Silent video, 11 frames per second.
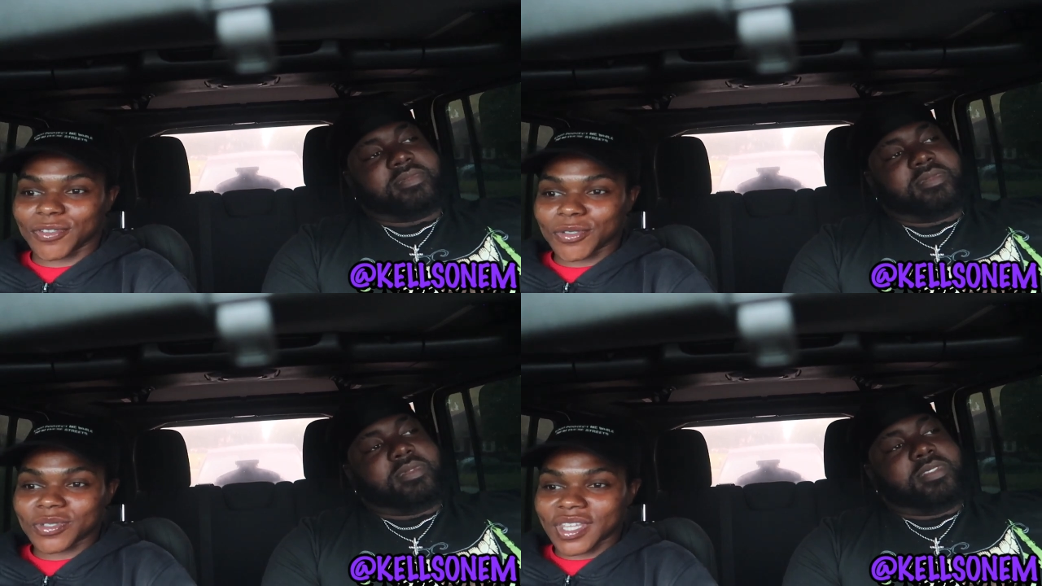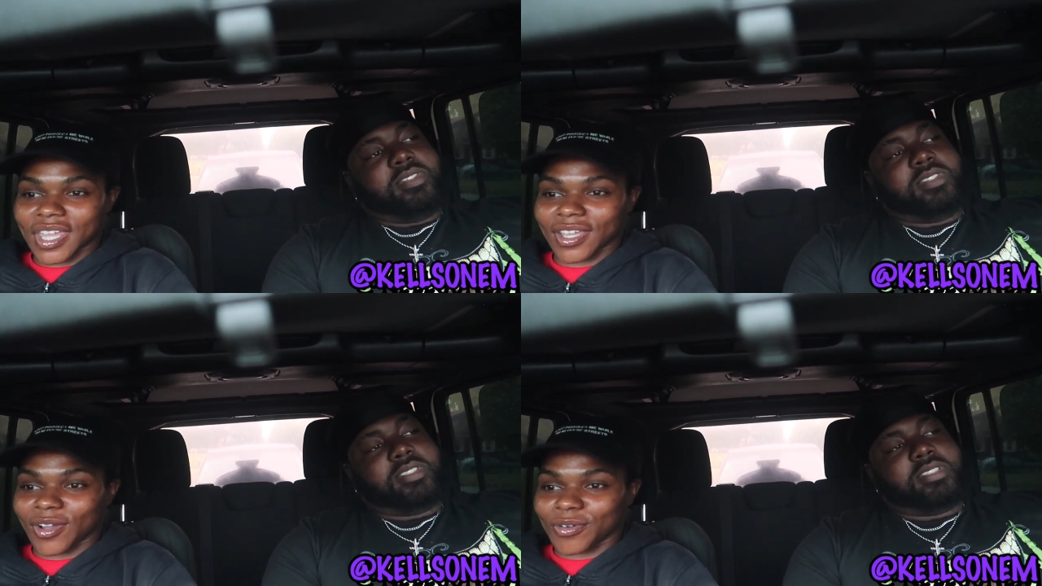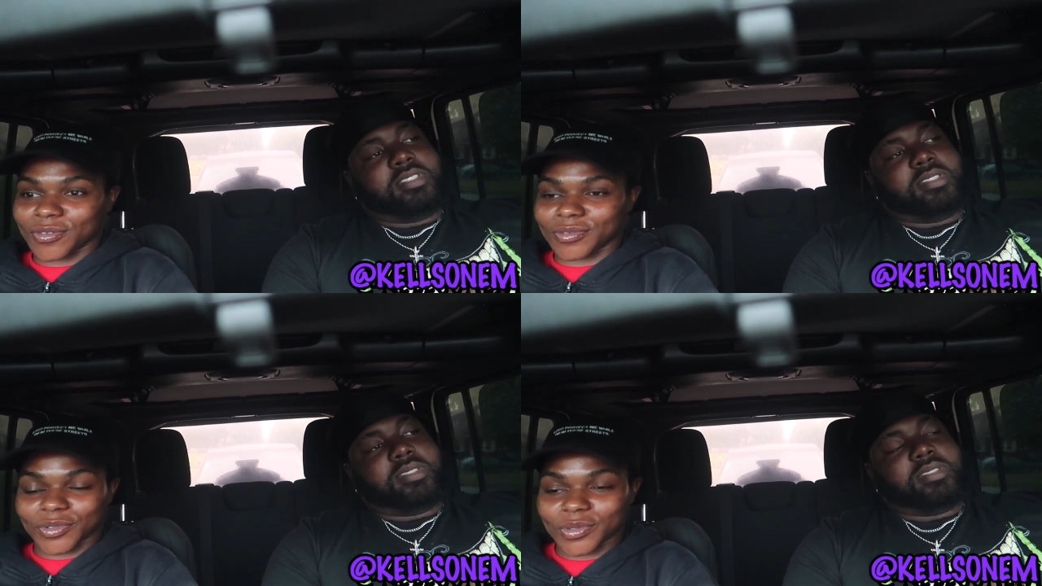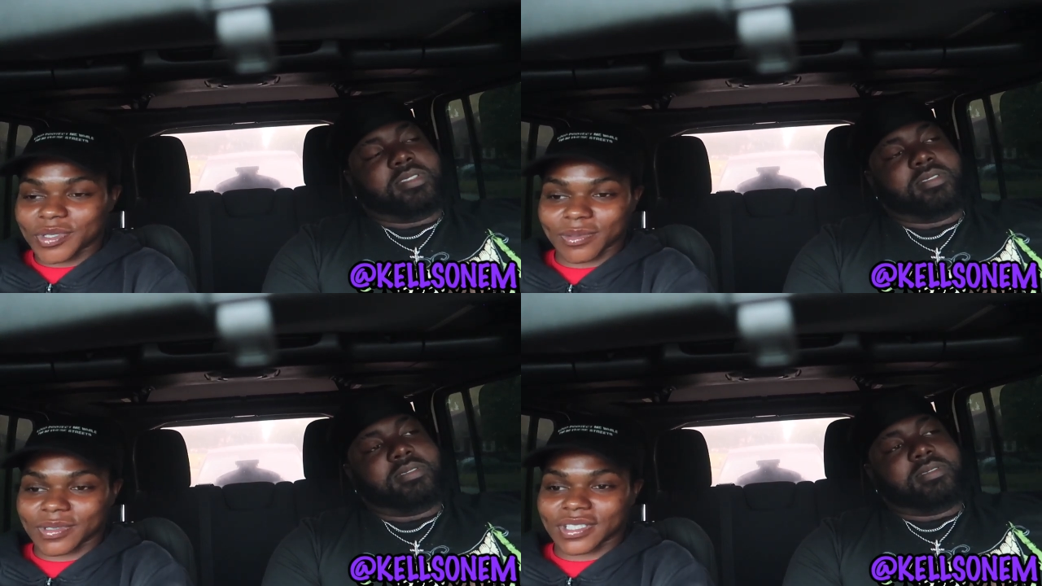Speaker 1: you say go
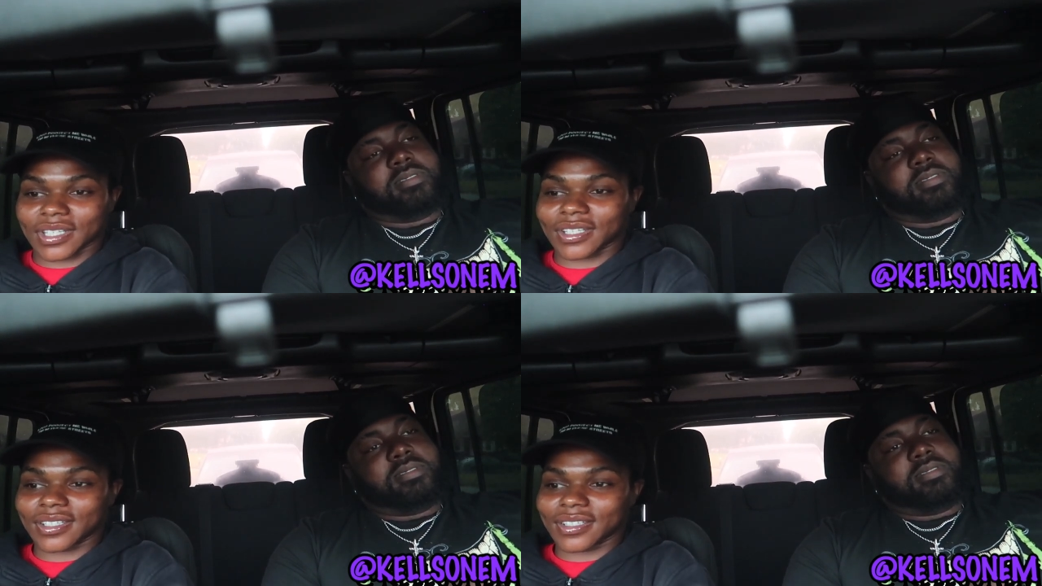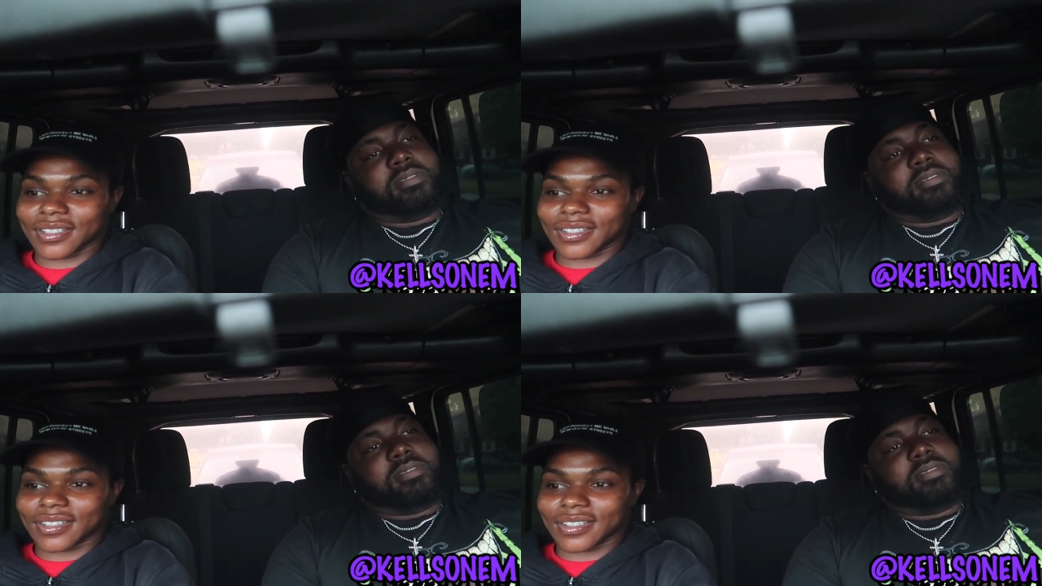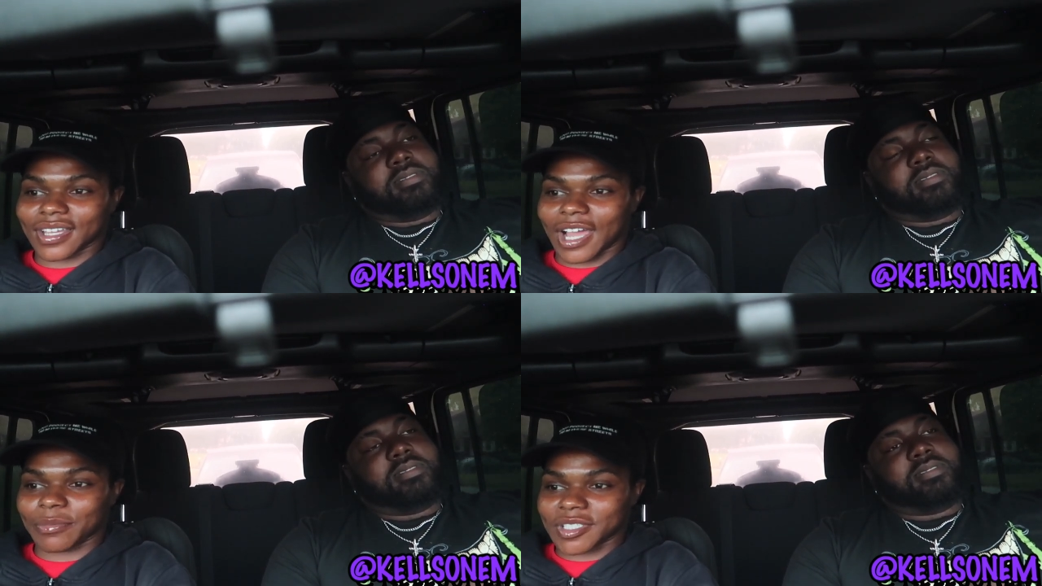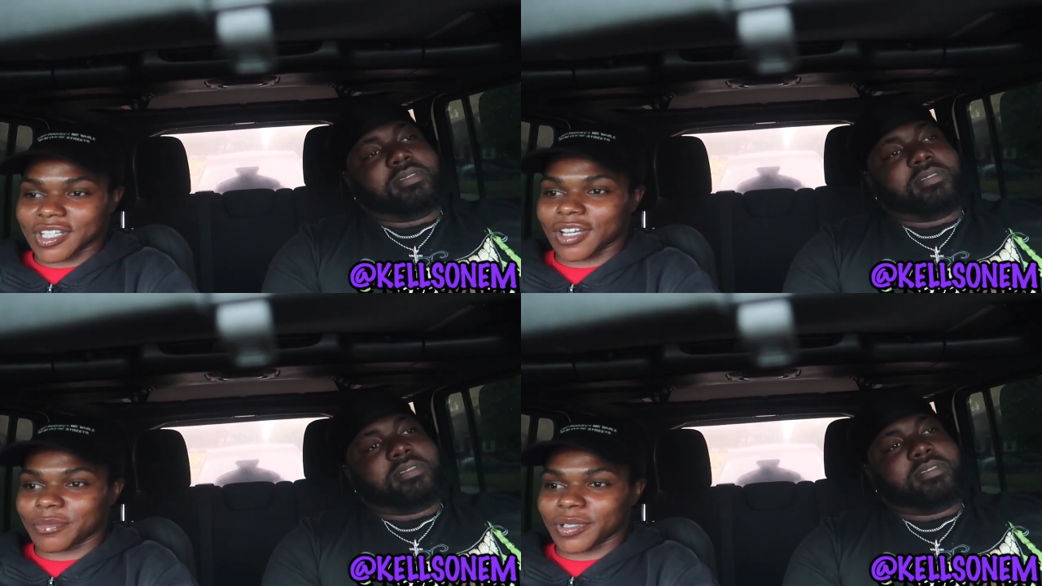do some shit, I'ma
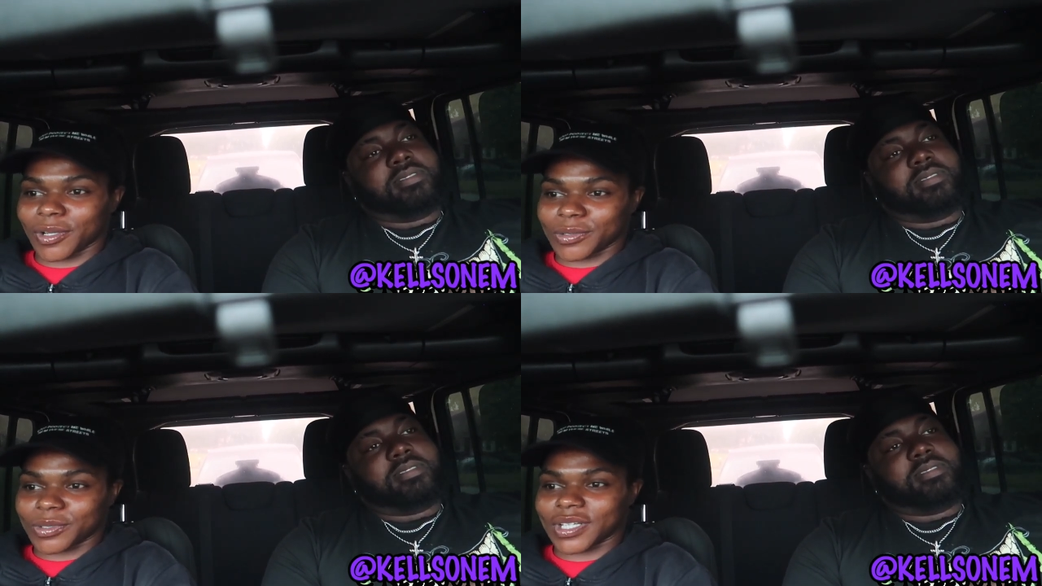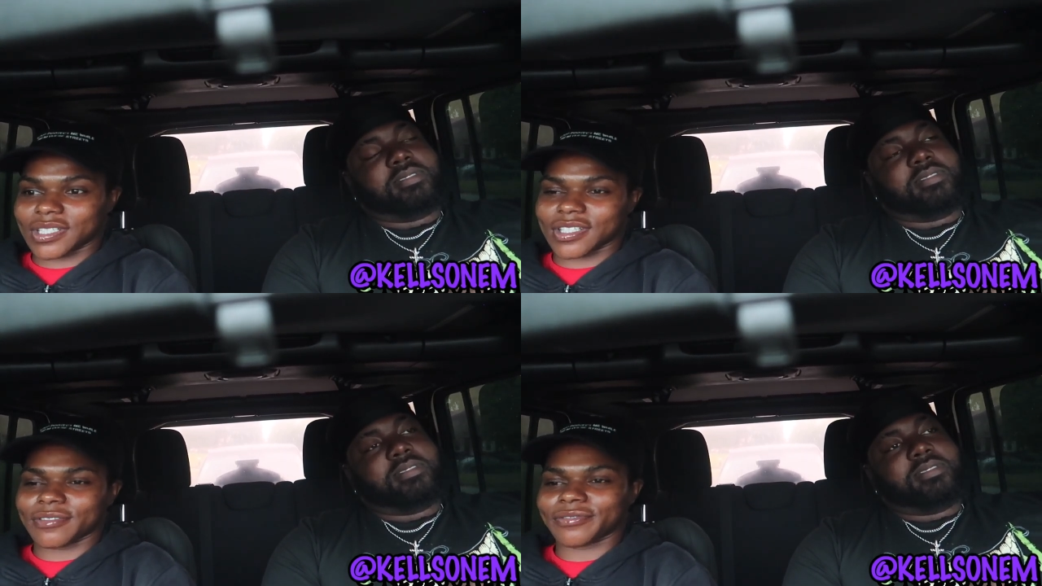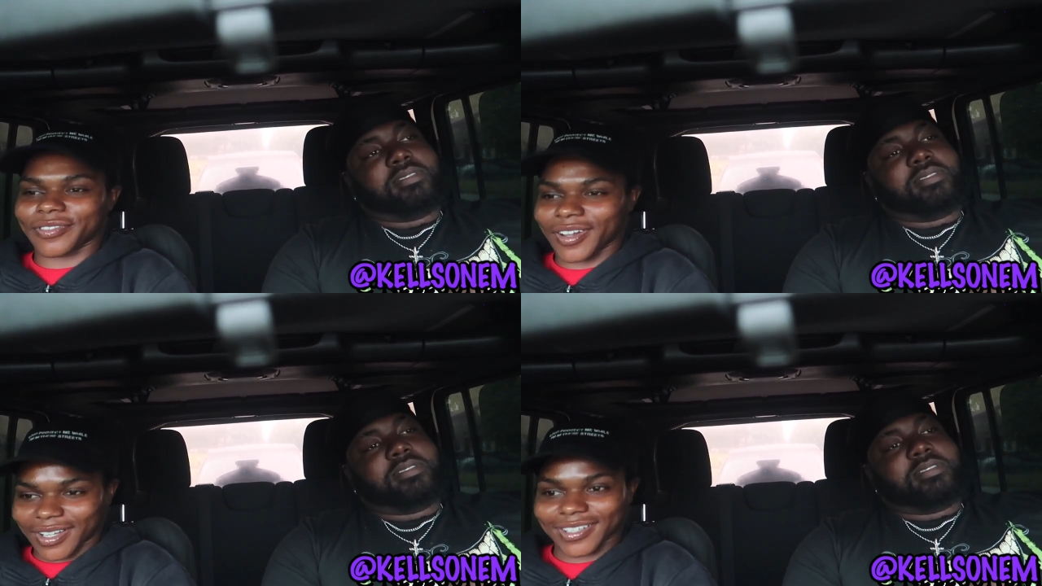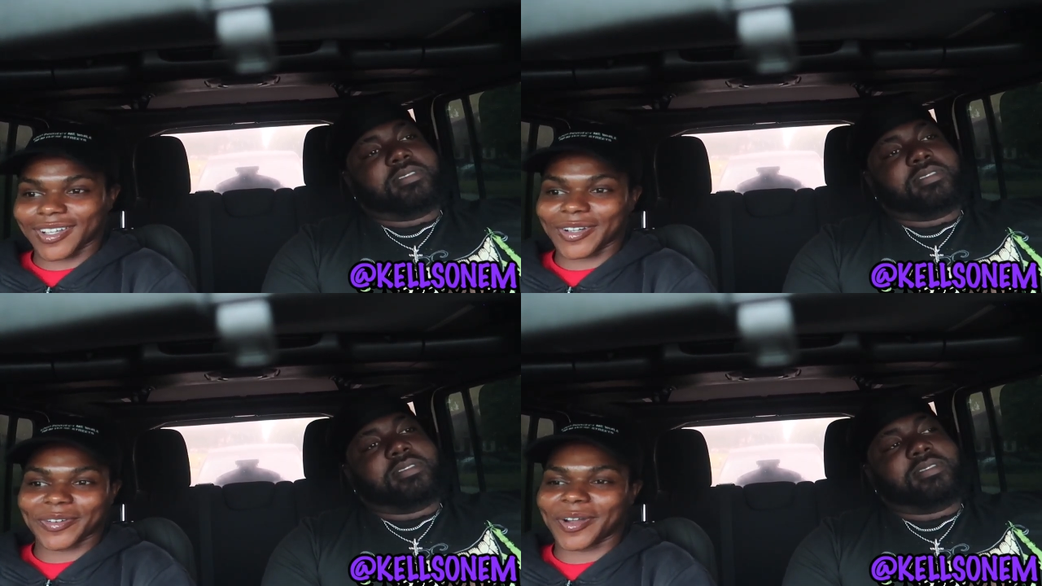shut up and go do that shit. Fuck no,